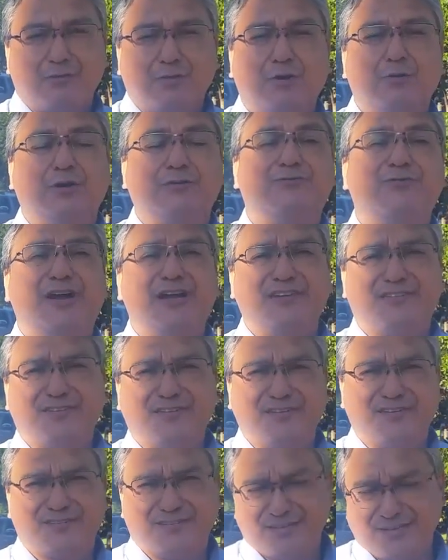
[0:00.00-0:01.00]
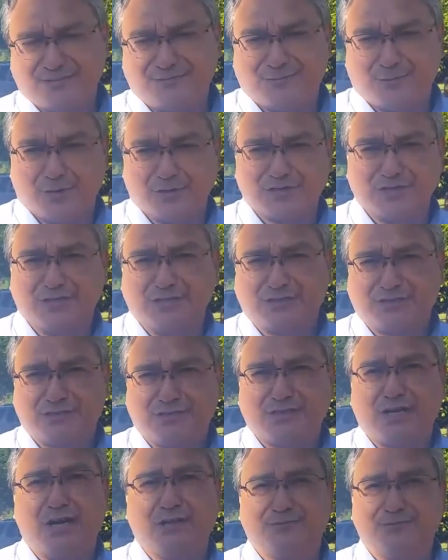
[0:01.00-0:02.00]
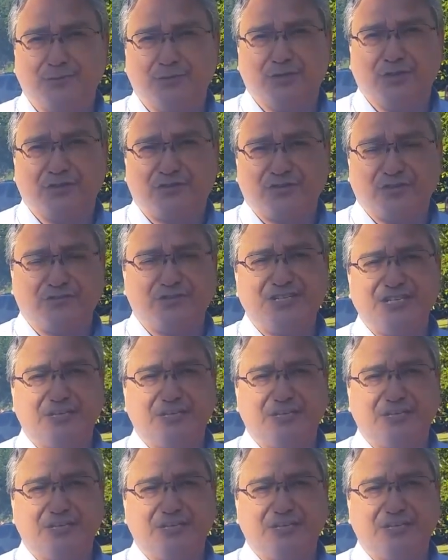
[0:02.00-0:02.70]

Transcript: What we're facing is an unfortunate confluence of